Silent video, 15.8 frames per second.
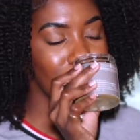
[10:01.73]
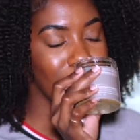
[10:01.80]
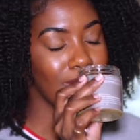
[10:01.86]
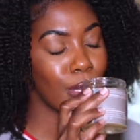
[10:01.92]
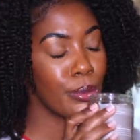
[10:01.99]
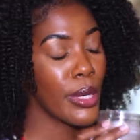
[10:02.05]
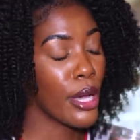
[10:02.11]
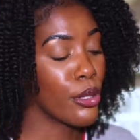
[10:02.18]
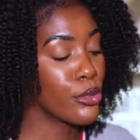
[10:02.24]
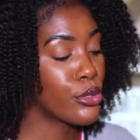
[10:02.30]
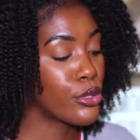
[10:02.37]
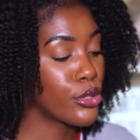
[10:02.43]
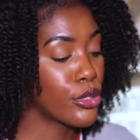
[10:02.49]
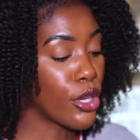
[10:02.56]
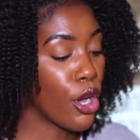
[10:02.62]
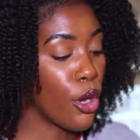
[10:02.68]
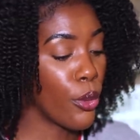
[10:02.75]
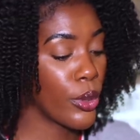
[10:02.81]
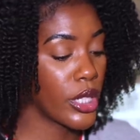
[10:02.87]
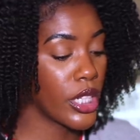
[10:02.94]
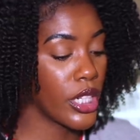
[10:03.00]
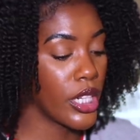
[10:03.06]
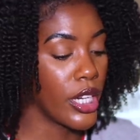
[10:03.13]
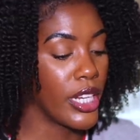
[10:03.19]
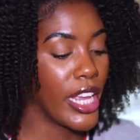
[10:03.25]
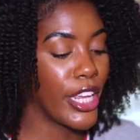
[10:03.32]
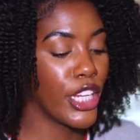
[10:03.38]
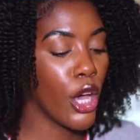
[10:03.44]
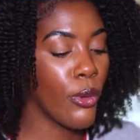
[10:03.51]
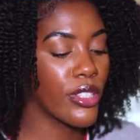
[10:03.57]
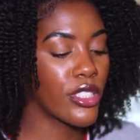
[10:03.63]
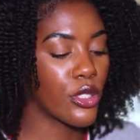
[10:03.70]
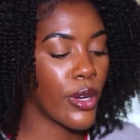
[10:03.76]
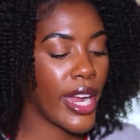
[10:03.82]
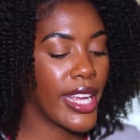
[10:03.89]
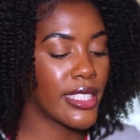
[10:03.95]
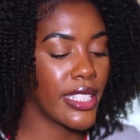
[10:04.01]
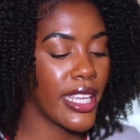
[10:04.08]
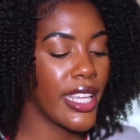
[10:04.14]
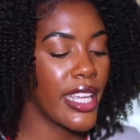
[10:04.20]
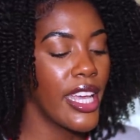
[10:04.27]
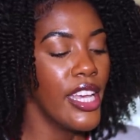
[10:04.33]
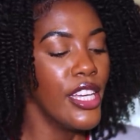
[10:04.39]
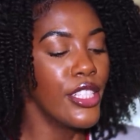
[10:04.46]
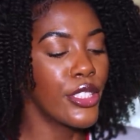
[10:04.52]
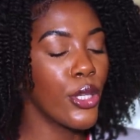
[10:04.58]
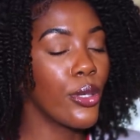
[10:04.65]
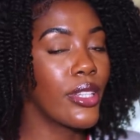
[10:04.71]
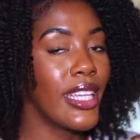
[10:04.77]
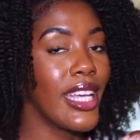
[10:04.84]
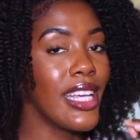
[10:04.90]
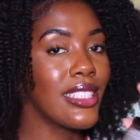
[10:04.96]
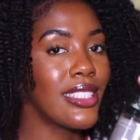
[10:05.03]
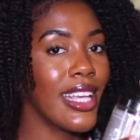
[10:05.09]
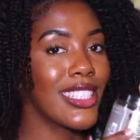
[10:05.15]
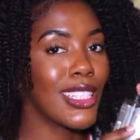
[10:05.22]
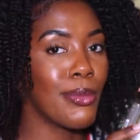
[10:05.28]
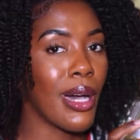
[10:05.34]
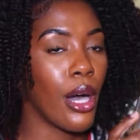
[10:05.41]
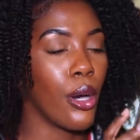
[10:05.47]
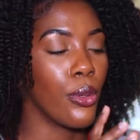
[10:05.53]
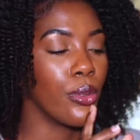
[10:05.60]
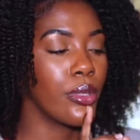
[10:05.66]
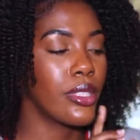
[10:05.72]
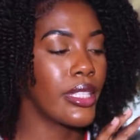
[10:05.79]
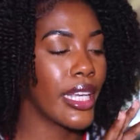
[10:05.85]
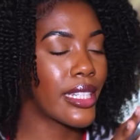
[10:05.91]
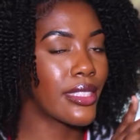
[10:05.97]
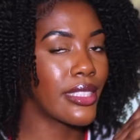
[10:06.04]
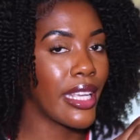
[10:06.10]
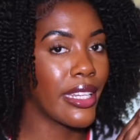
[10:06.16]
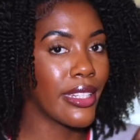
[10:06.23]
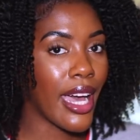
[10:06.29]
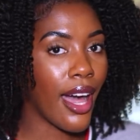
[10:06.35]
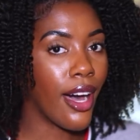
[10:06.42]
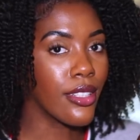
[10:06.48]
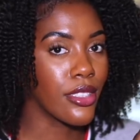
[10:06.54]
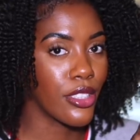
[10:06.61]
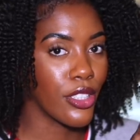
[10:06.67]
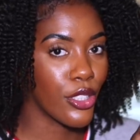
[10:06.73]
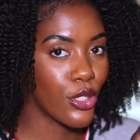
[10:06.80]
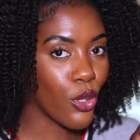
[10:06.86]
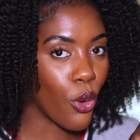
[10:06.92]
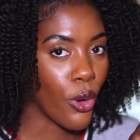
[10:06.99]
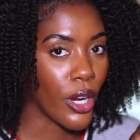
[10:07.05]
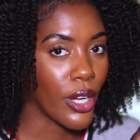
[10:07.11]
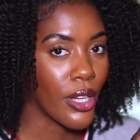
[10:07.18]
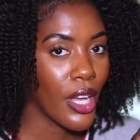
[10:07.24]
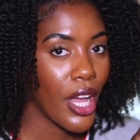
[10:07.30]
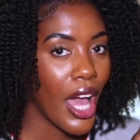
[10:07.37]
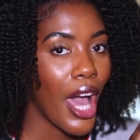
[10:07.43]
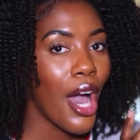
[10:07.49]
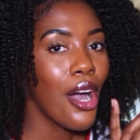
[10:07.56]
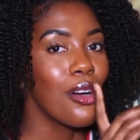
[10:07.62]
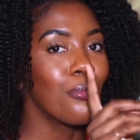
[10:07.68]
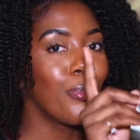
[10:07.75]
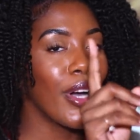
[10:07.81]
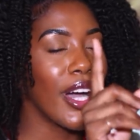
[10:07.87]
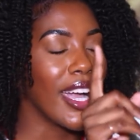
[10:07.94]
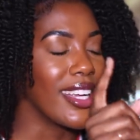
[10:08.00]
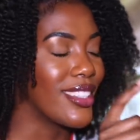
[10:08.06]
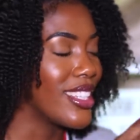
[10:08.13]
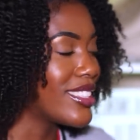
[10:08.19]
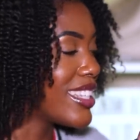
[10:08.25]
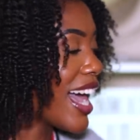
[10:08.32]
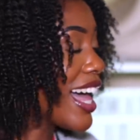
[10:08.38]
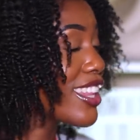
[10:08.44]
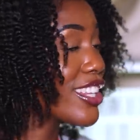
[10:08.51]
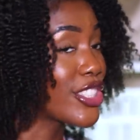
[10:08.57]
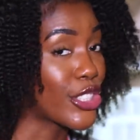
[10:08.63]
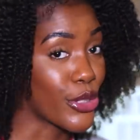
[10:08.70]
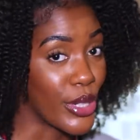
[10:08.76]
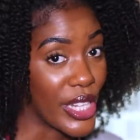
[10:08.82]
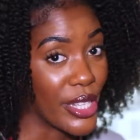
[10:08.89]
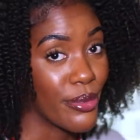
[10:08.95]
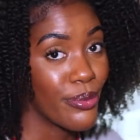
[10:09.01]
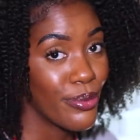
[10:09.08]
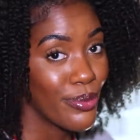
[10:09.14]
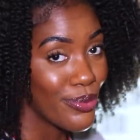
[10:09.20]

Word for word: smells so good. You know what's crazy? So this is about $16 in the store. But the Dollar Tree,